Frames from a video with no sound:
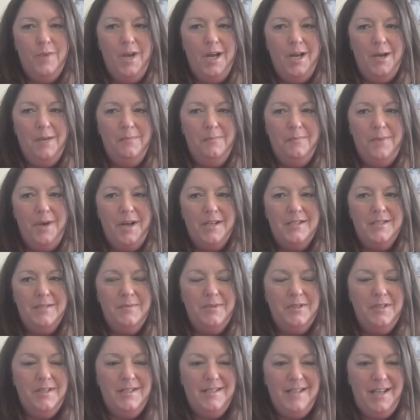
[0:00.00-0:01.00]
uh,
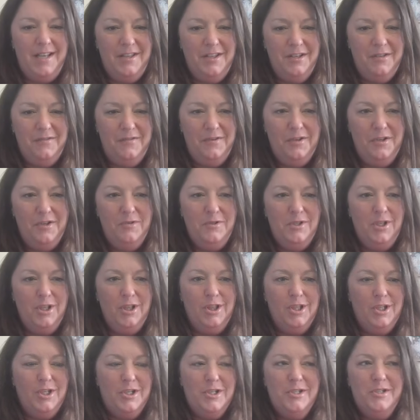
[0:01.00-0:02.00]
possibilities out there for you
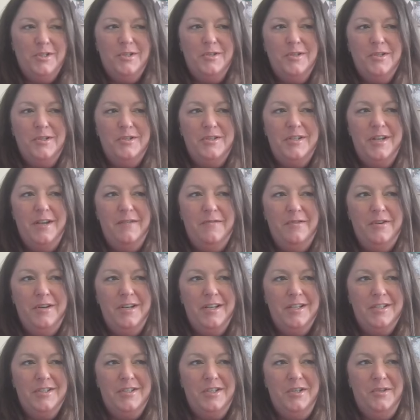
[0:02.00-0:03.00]
to learn. So there's never
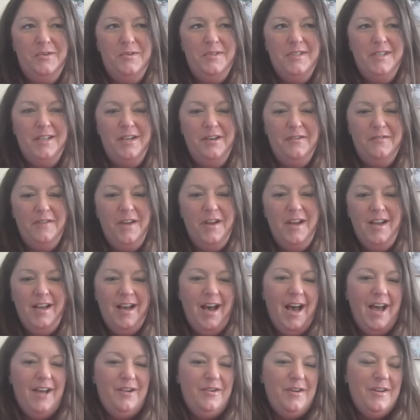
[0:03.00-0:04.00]
an excuse of
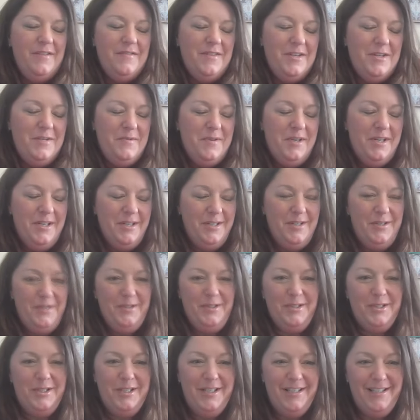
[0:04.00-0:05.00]
I don't have anywhere to
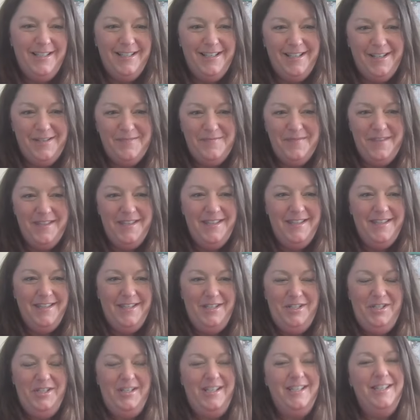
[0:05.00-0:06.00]
go learn it um, that
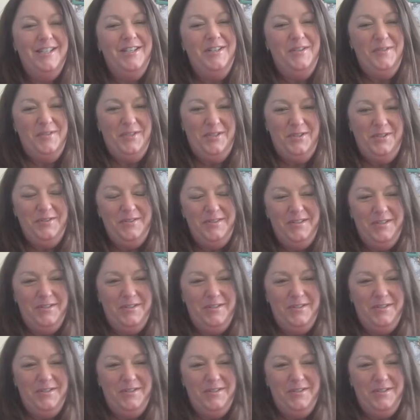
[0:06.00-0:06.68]
that you can use. You